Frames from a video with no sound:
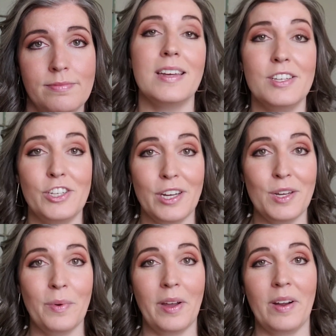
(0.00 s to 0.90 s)
In
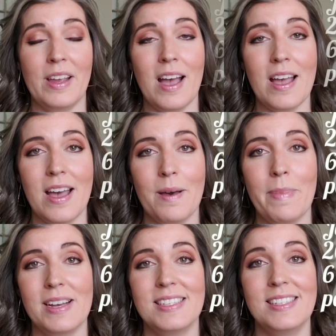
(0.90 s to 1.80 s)
January, I had
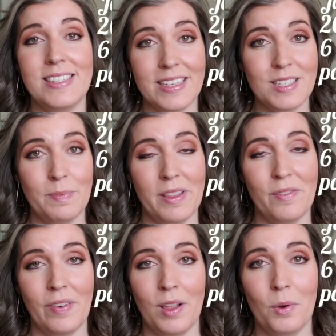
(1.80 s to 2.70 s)
my 6-month
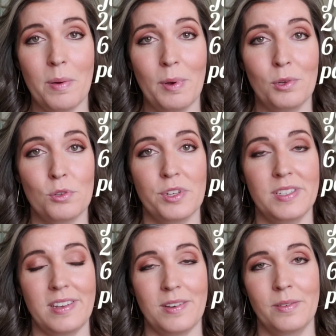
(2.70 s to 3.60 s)
follow-up
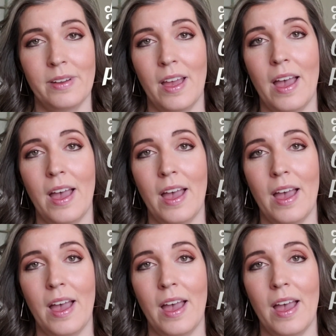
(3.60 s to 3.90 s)
ultrasound